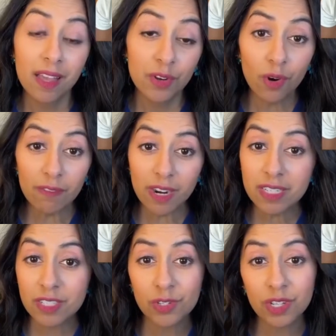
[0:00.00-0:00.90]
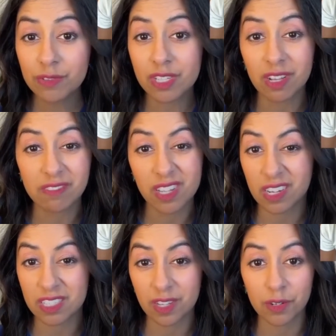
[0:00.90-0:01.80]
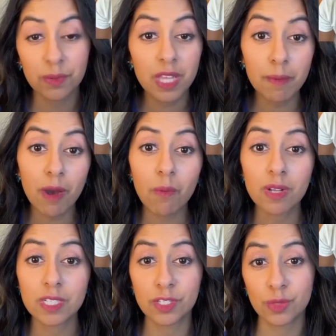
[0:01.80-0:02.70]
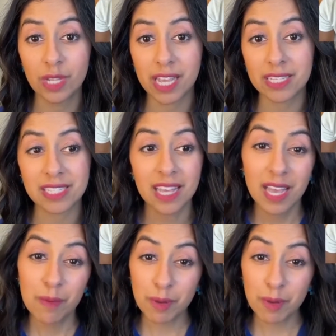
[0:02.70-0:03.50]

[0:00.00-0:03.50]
Norovirus usually resolves on its own within about 1 to 2 days,